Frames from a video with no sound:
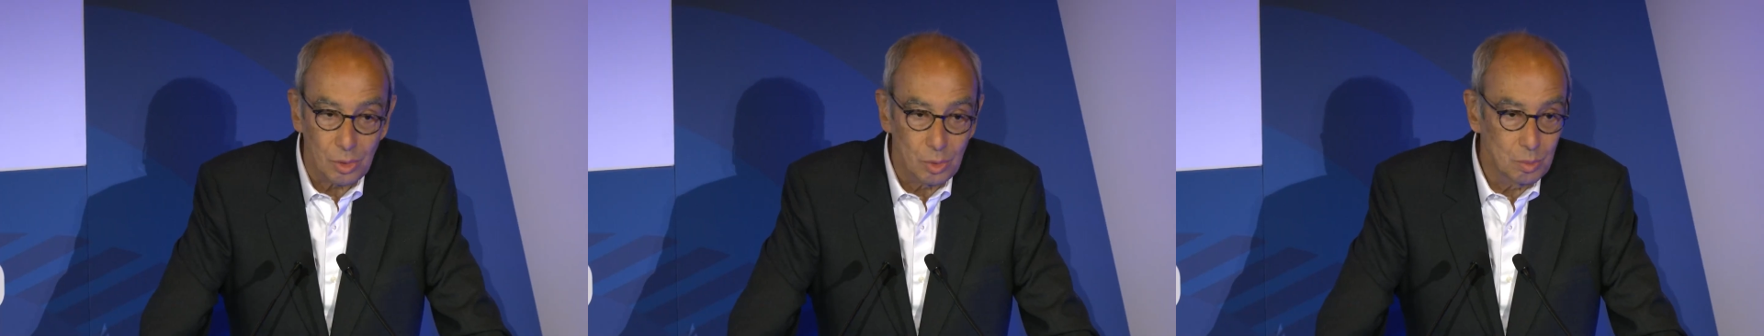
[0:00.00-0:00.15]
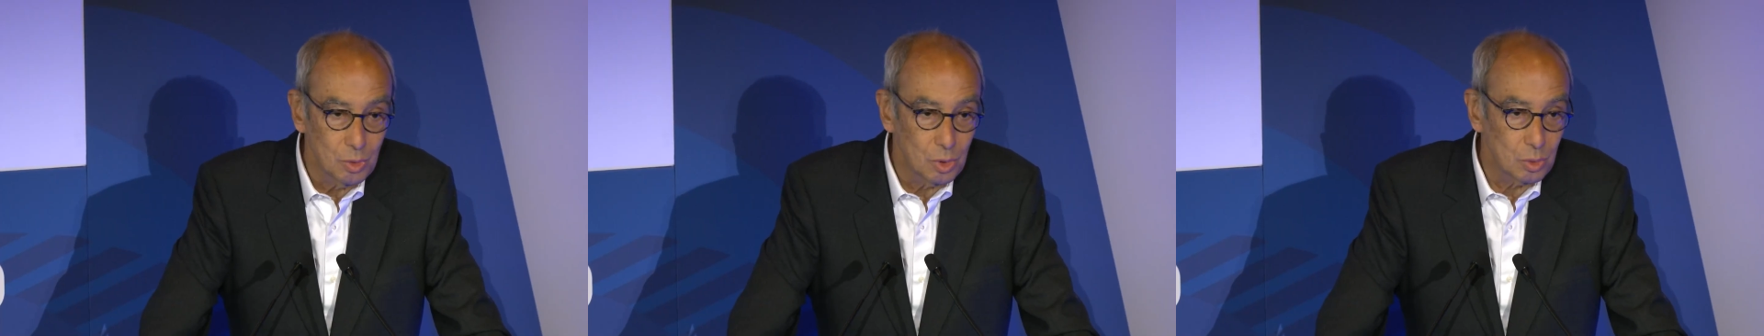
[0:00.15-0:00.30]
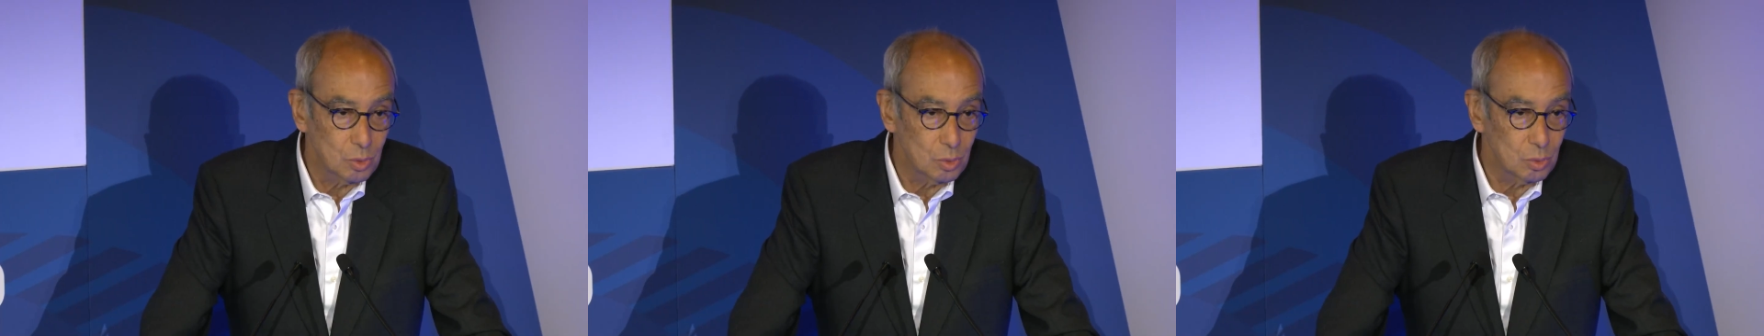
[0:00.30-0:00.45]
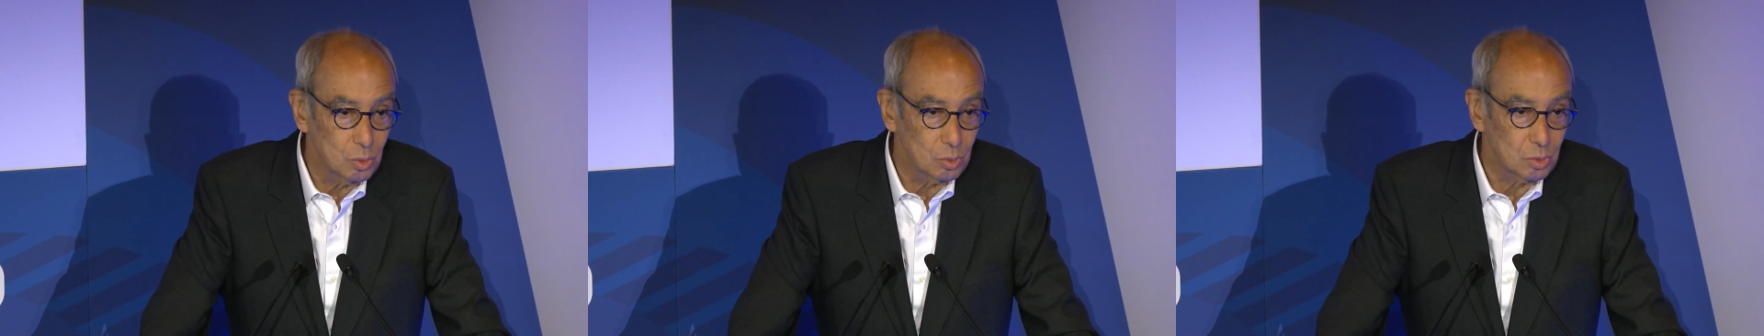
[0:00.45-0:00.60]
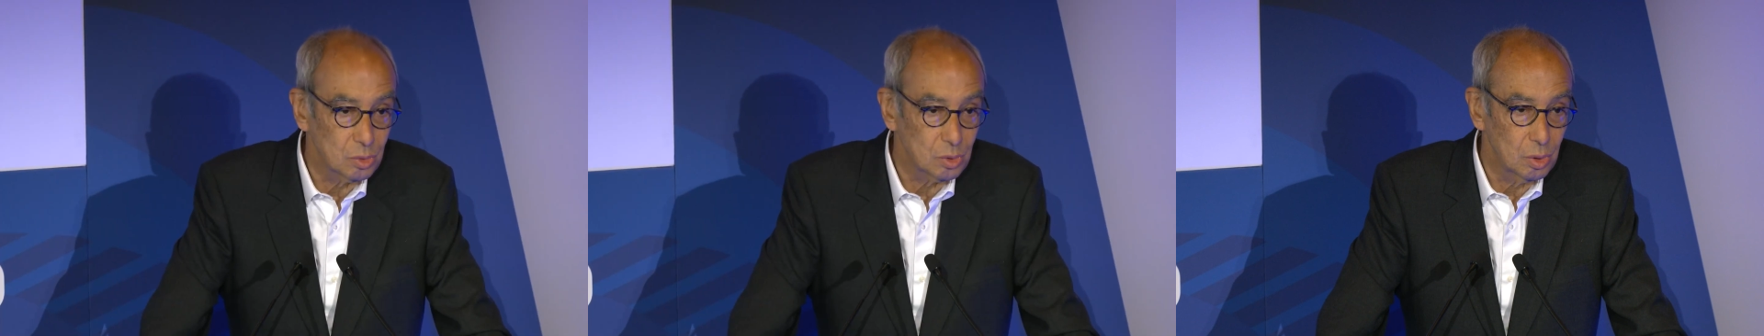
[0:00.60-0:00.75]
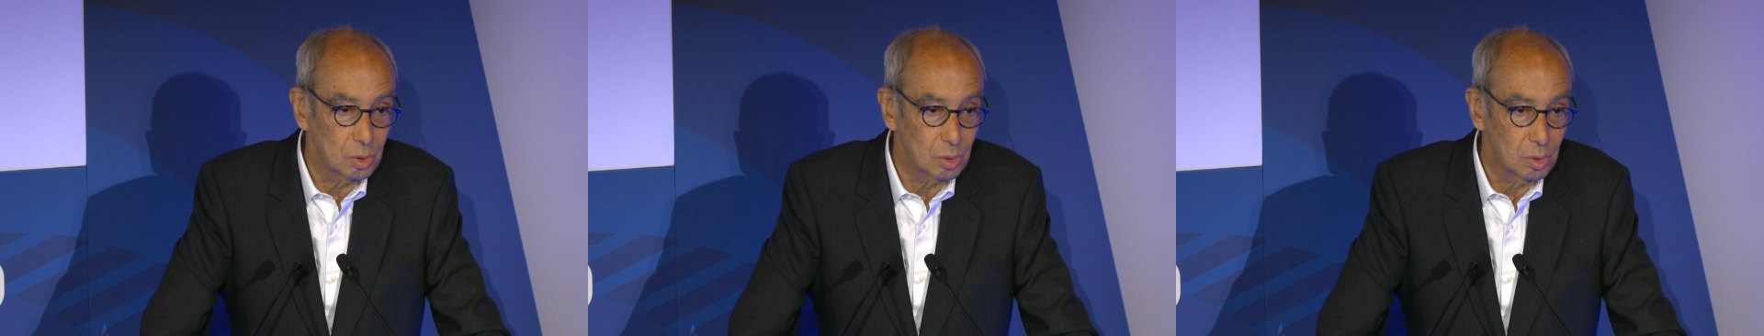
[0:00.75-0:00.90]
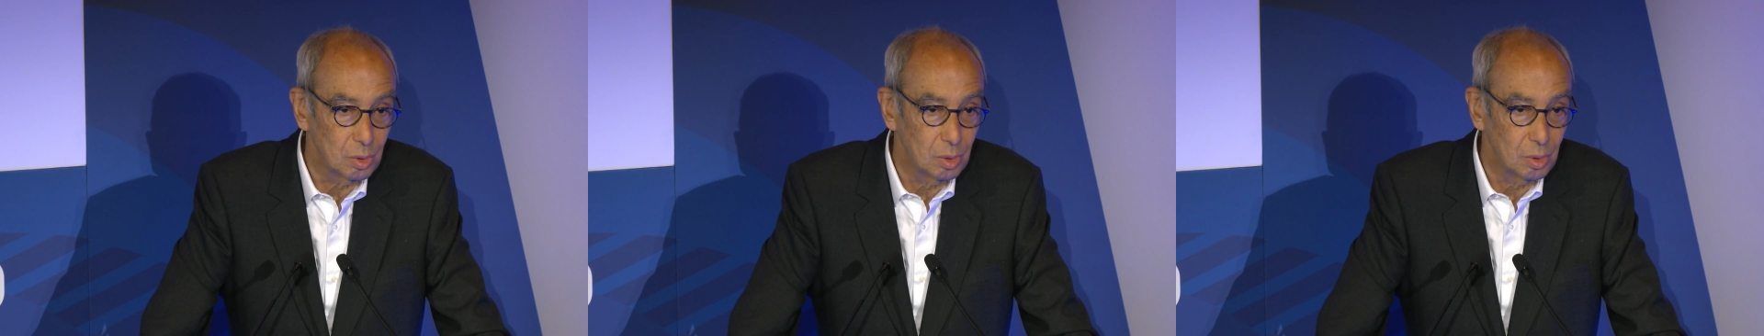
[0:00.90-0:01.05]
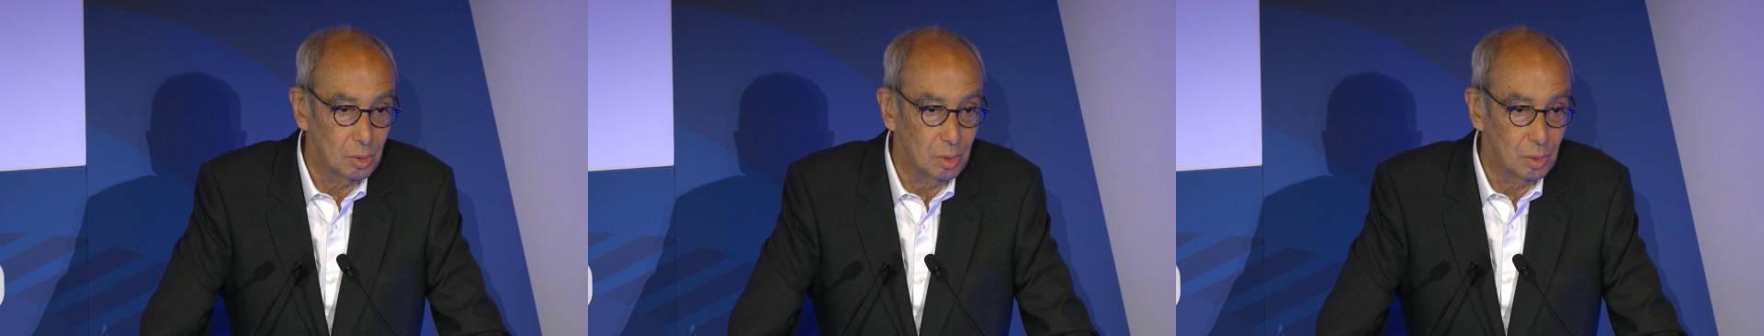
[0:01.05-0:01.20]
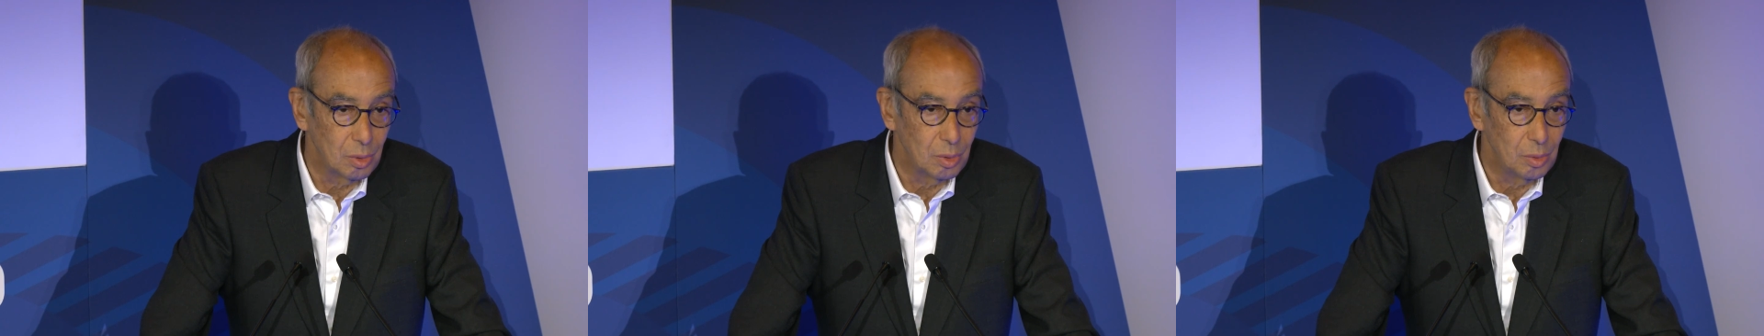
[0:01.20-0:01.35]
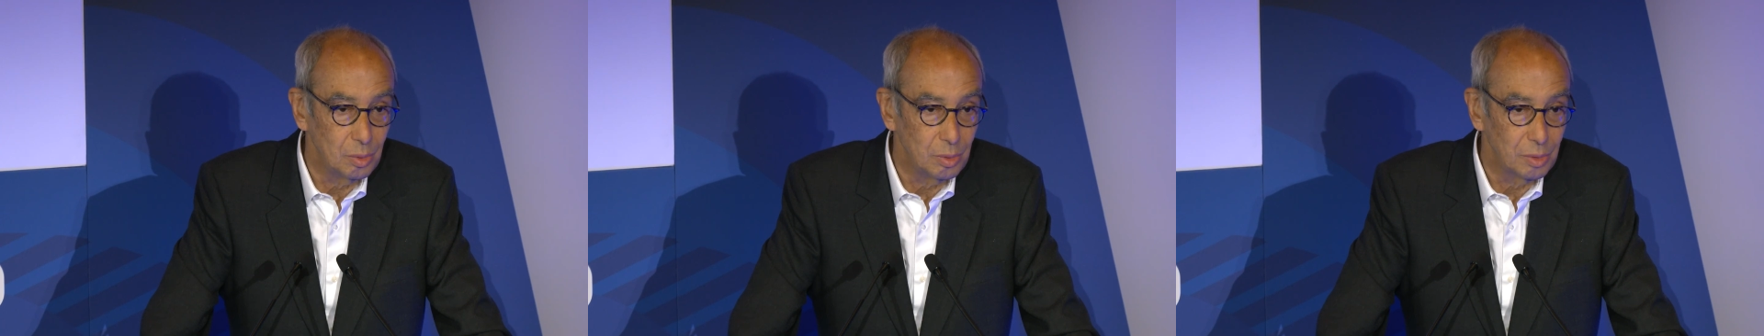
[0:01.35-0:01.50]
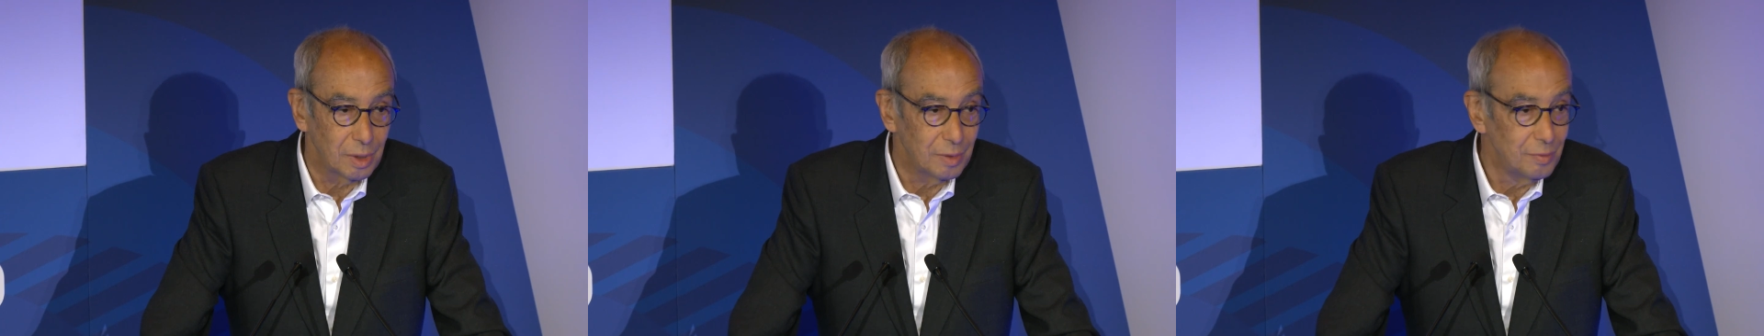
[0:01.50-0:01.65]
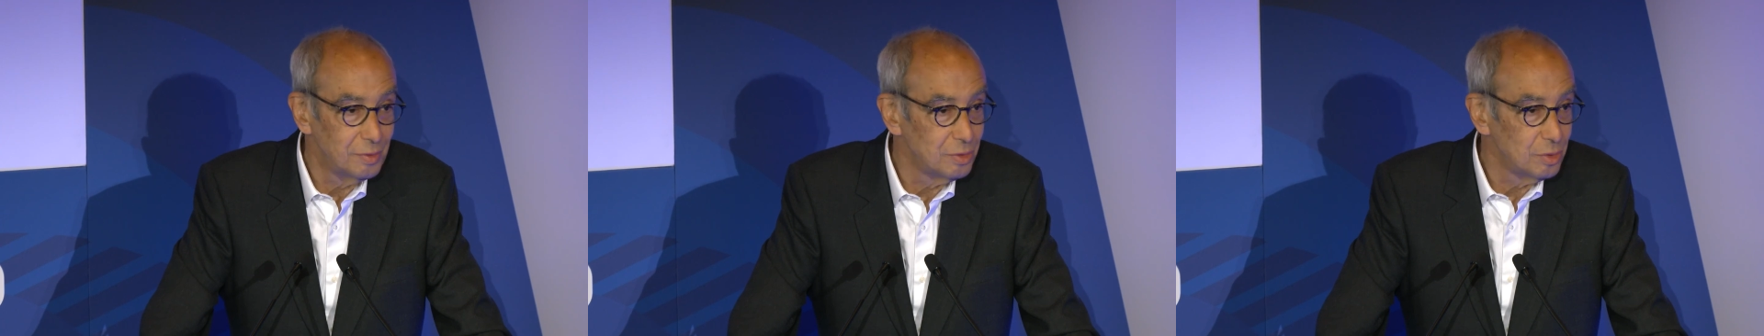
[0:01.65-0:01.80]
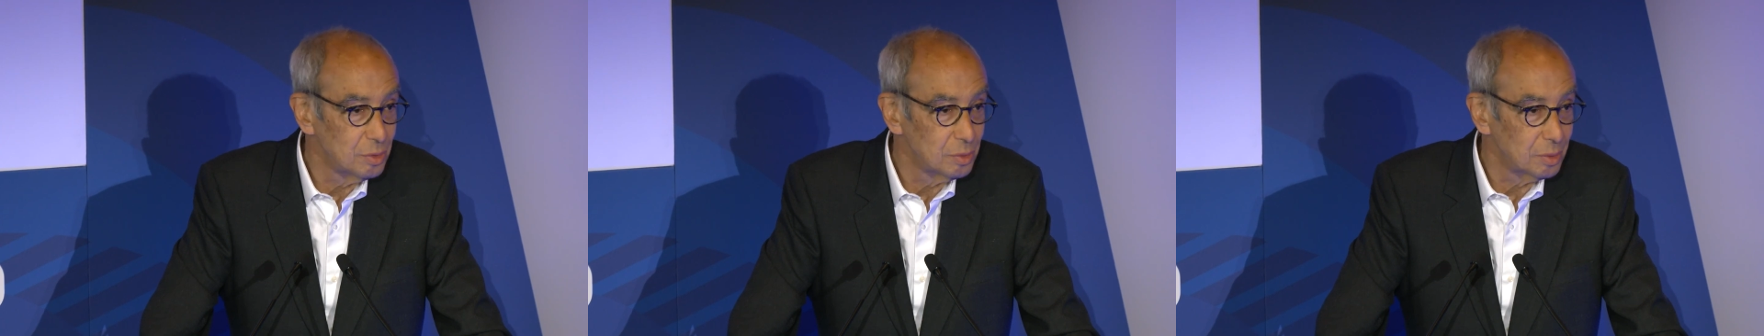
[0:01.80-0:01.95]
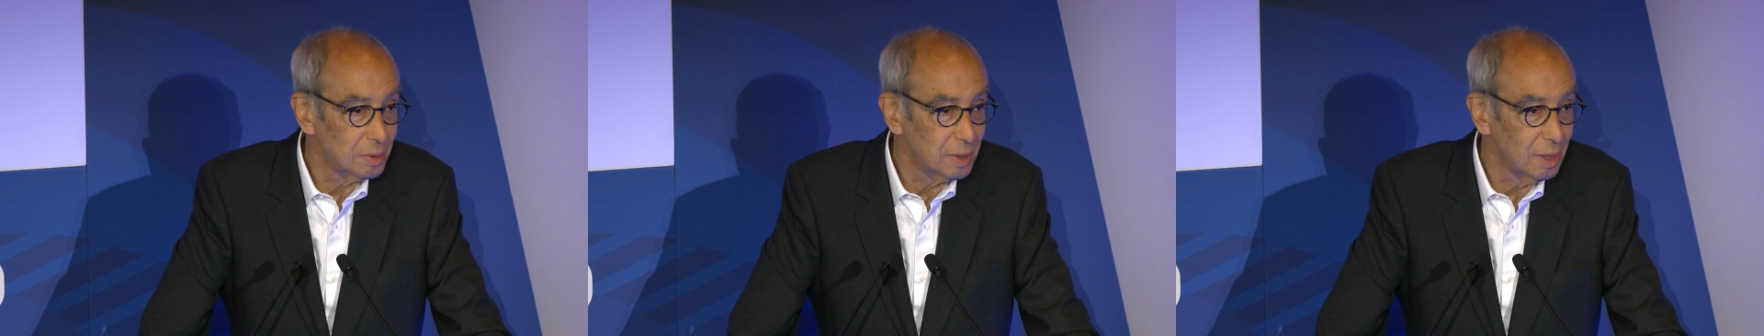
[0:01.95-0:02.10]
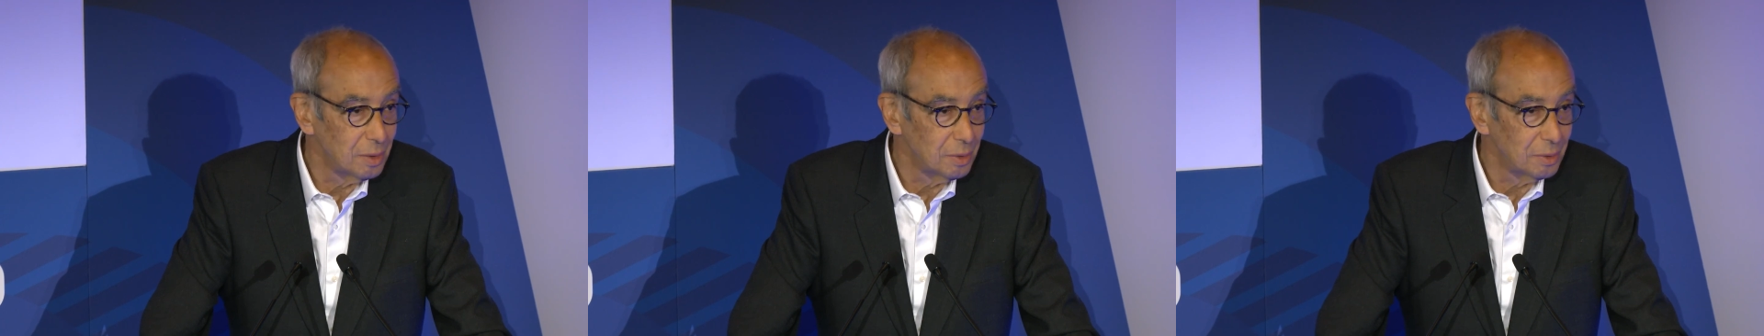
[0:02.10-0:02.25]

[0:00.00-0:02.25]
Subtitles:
to ponder and discuss.